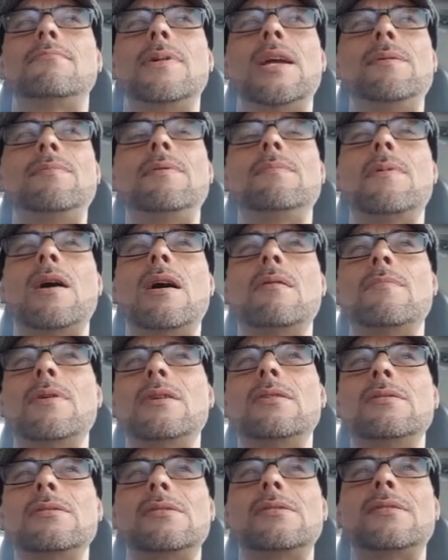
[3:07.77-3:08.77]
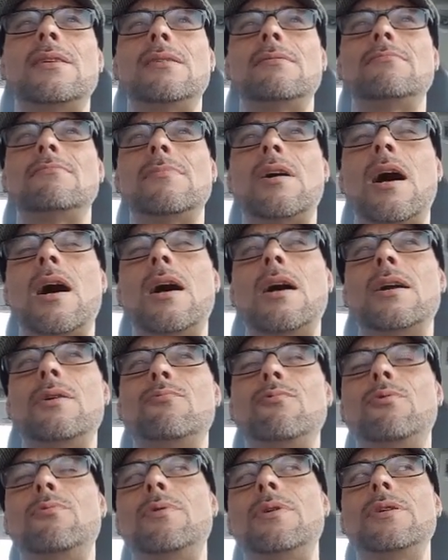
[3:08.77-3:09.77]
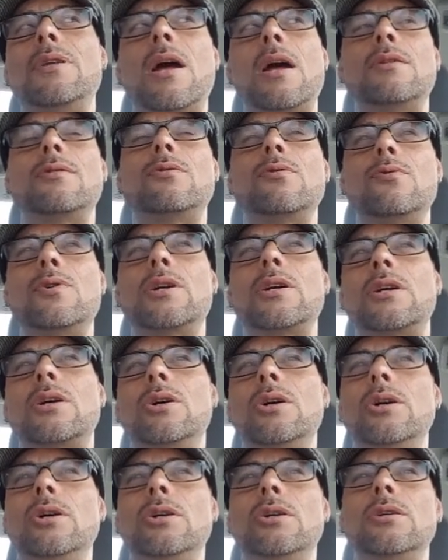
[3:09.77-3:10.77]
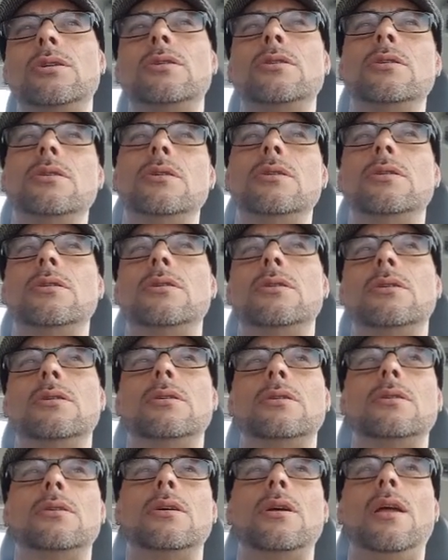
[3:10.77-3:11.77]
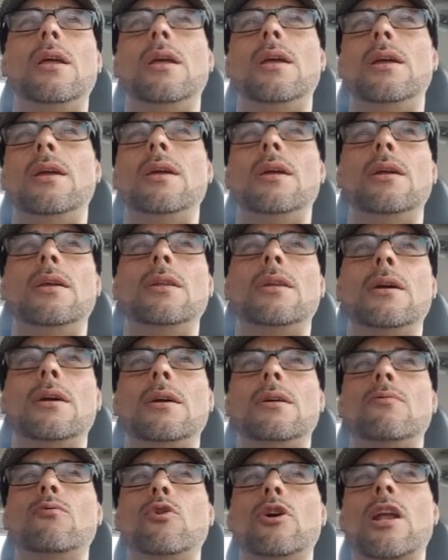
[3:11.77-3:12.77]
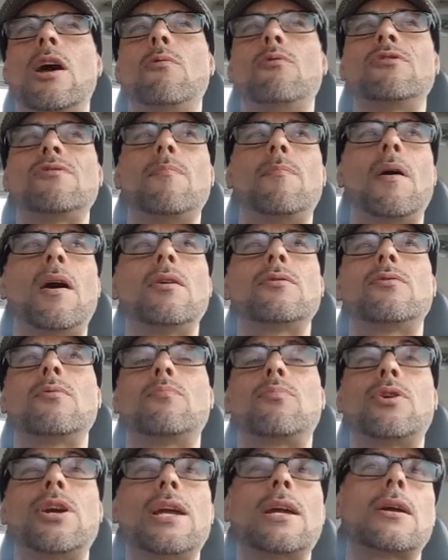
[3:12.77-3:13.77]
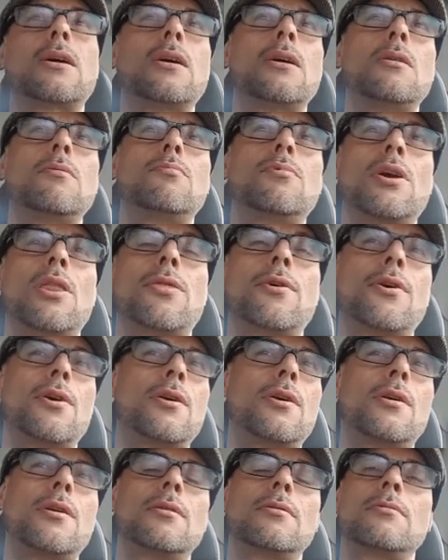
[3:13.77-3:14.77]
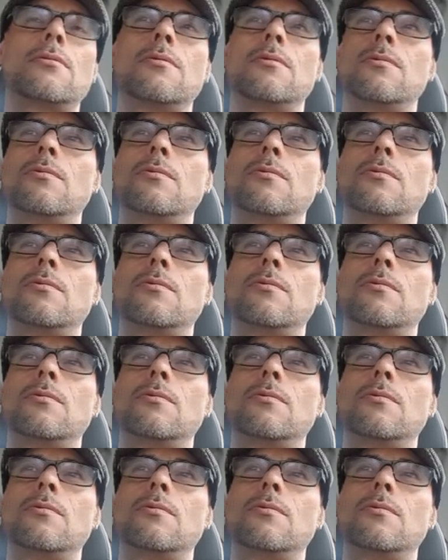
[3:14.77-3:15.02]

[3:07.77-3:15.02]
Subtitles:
baby mamas and I were not doing good. And when I was about to break up with her,